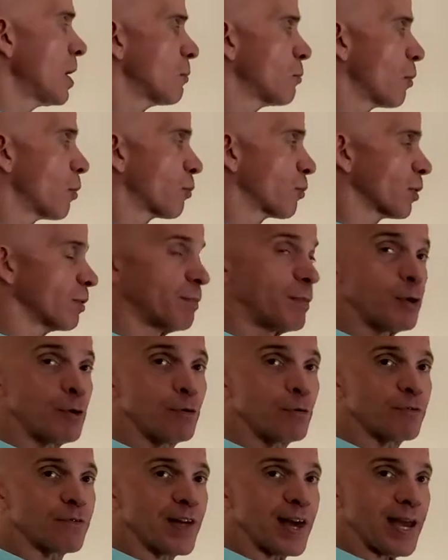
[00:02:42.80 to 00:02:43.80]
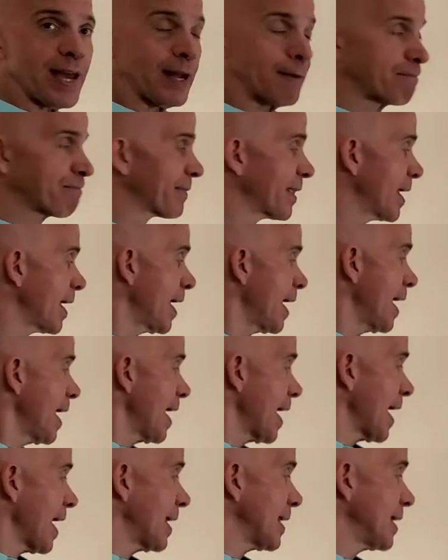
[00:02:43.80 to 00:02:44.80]
will remove that.
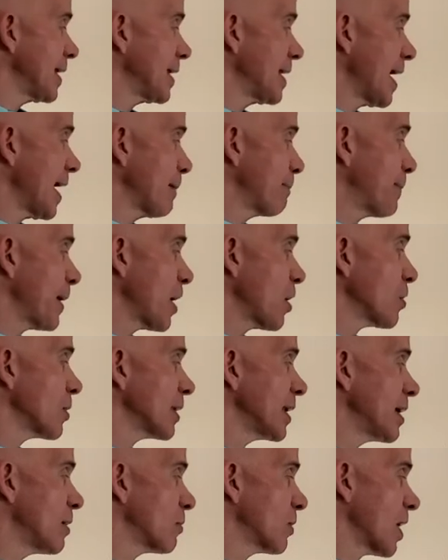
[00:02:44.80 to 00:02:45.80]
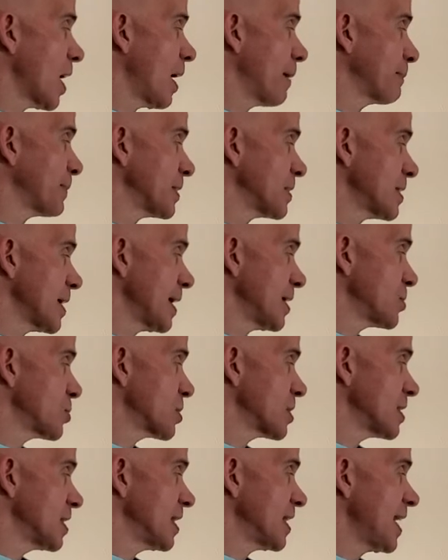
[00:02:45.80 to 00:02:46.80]
And in a parallel
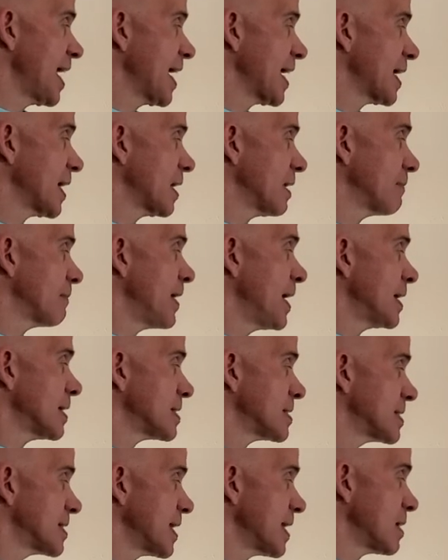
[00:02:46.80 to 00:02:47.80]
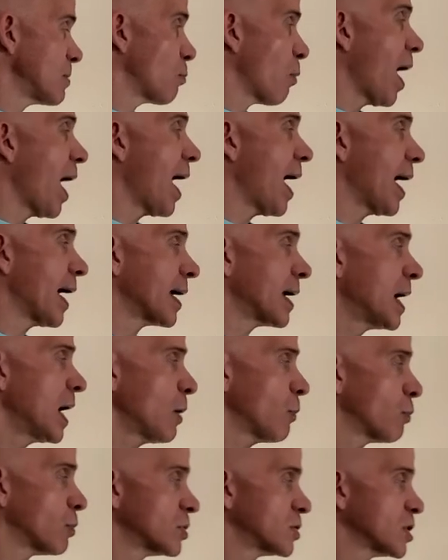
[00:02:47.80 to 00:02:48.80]
computation, the negative zy
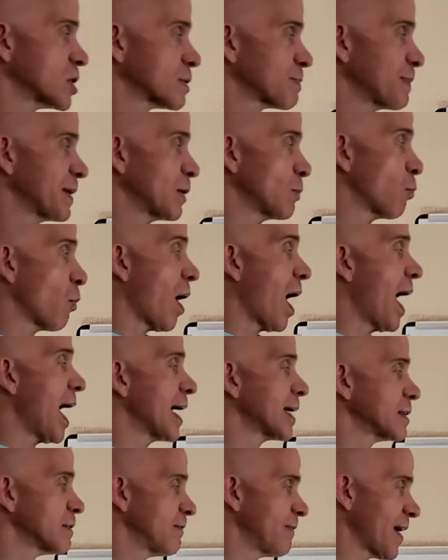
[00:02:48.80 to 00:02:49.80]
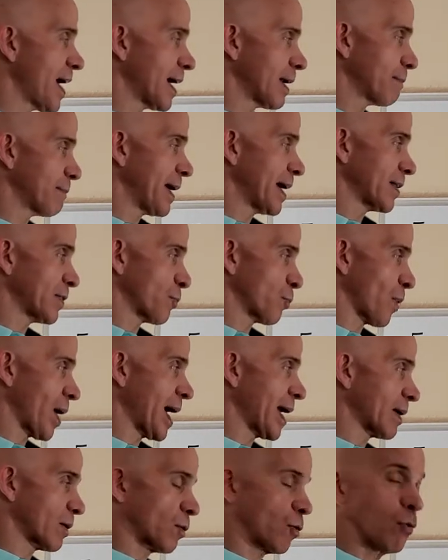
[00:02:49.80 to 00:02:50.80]
will just be y divided by the
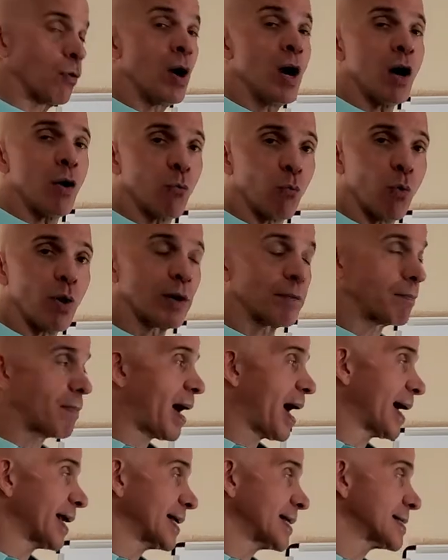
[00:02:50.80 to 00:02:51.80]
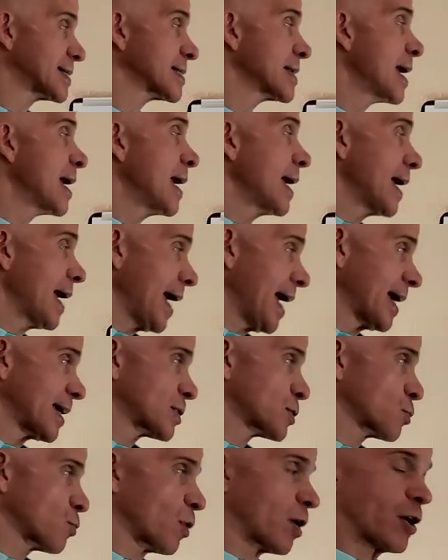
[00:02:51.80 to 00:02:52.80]
radical, 1 minus
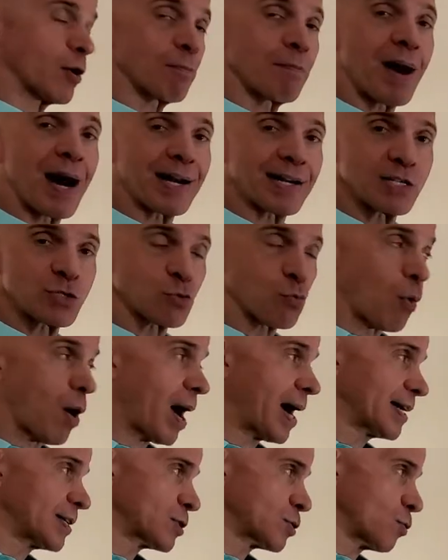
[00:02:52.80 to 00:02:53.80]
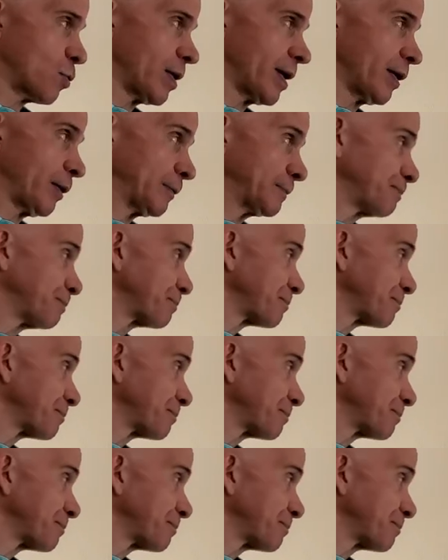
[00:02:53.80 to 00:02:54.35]
x squared minus y squared.